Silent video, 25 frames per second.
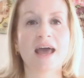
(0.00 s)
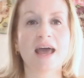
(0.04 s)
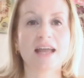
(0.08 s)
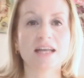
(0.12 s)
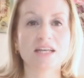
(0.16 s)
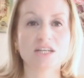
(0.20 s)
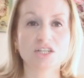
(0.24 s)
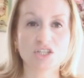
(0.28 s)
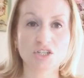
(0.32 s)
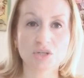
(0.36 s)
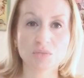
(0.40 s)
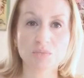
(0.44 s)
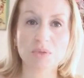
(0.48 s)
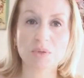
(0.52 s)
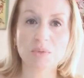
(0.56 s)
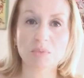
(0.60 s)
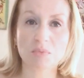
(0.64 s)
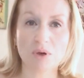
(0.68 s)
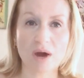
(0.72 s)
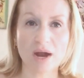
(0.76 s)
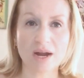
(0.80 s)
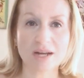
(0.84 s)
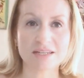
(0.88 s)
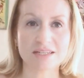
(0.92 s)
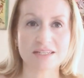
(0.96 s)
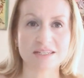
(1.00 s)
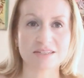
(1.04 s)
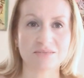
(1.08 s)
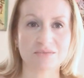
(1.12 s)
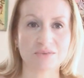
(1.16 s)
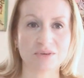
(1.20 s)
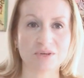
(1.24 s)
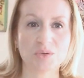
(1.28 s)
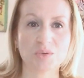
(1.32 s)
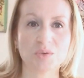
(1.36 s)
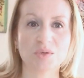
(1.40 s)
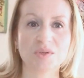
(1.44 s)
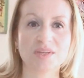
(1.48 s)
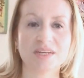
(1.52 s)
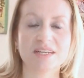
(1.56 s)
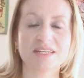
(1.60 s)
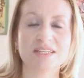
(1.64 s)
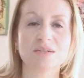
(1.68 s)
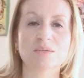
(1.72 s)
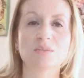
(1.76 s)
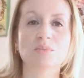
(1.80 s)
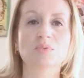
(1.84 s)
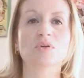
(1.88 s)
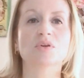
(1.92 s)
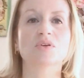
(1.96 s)
and should be practiced frequently
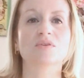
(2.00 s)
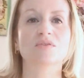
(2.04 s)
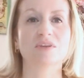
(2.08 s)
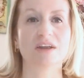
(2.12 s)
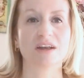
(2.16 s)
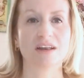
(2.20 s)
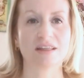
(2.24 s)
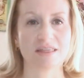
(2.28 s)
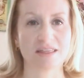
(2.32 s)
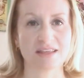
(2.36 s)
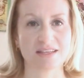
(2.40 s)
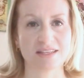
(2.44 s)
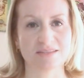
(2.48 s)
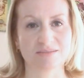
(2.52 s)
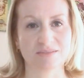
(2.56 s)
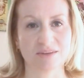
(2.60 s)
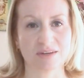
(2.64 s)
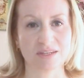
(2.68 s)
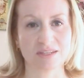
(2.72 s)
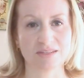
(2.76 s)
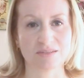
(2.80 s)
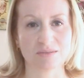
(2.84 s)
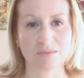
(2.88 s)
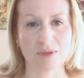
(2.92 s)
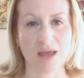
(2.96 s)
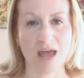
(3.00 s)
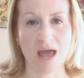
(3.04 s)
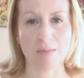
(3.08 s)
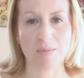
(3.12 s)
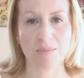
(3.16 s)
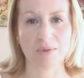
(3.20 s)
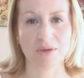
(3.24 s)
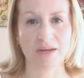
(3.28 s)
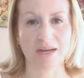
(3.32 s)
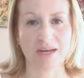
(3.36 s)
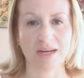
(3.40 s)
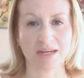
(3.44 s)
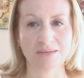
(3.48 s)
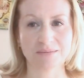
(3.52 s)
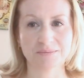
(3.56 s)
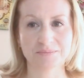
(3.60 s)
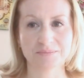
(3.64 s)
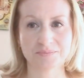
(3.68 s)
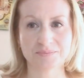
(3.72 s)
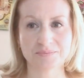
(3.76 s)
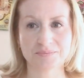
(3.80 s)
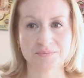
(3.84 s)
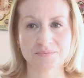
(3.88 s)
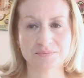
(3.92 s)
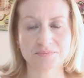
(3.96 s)
to prevent these things from happening.
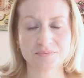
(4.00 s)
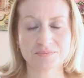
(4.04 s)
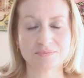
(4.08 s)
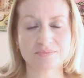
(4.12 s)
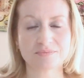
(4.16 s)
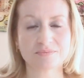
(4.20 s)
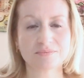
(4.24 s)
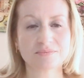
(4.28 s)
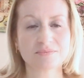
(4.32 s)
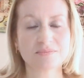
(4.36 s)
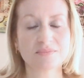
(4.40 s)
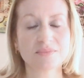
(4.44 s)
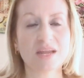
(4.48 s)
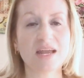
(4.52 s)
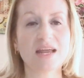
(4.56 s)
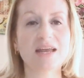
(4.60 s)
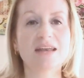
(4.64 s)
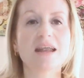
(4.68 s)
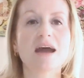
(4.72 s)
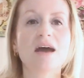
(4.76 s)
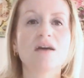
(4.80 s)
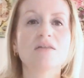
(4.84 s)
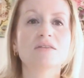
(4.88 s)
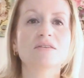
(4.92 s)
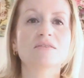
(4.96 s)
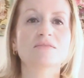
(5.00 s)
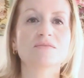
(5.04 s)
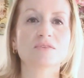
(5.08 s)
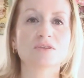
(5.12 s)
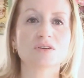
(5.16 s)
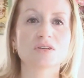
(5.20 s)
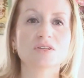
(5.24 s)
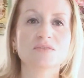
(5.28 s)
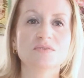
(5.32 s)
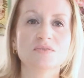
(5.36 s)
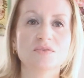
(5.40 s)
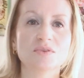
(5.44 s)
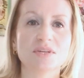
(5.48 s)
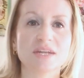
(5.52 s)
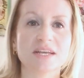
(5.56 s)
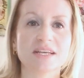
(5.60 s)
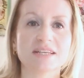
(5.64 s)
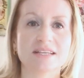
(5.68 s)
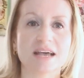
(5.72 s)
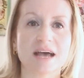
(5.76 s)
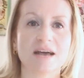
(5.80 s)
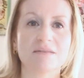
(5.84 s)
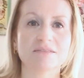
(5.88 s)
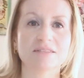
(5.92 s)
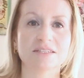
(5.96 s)
Now, in the first few days
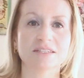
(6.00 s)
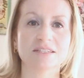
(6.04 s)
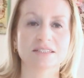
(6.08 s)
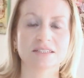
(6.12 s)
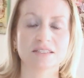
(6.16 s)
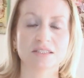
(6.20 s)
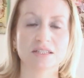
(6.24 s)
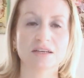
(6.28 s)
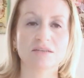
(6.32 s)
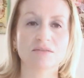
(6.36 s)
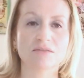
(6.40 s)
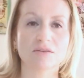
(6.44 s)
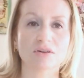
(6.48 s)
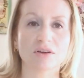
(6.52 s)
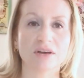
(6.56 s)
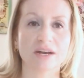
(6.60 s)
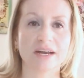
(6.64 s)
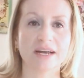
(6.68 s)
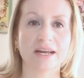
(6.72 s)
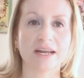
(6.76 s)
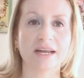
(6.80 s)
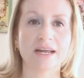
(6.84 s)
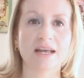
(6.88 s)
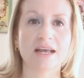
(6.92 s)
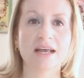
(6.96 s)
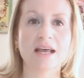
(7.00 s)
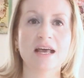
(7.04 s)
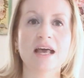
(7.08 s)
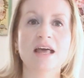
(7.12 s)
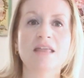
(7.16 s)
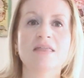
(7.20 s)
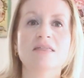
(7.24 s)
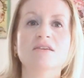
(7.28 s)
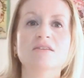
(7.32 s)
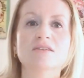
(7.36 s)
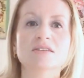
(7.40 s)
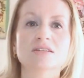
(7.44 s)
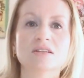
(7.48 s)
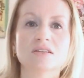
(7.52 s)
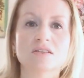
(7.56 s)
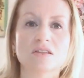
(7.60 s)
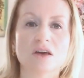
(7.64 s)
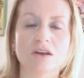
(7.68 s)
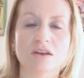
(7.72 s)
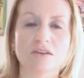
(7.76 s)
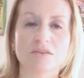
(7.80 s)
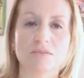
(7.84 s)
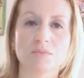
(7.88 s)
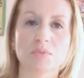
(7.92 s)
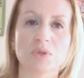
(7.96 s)
after delivery, there's a
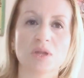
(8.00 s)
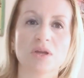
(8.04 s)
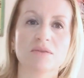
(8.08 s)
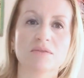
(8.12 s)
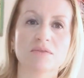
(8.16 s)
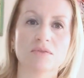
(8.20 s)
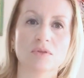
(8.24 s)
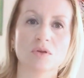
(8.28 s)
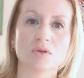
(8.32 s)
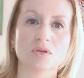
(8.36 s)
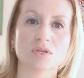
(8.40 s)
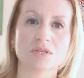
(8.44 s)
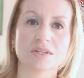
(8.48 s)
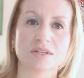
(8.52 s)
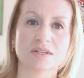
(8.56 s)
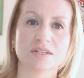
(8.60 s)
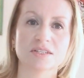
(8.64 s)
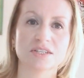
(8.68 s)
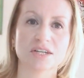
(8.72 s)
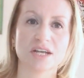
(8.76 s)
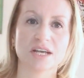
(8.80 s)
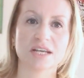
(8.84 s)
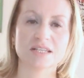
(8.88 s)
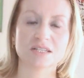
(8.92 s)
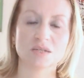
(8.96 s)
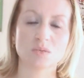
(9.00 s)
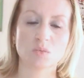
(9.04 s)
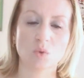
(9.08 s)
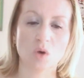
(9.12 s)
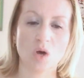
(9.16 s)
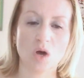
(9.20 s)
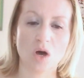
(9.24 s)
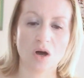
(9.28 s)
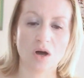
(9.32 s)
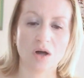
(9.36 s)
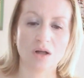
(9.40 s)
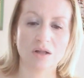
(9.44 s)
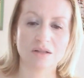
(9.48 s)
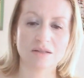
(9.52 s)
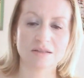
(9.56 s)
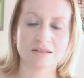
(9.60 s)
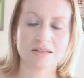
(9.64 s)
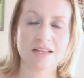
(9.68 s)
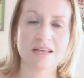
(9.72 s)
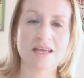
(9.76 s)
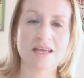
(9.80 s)
lot of blood flow to the chest wall.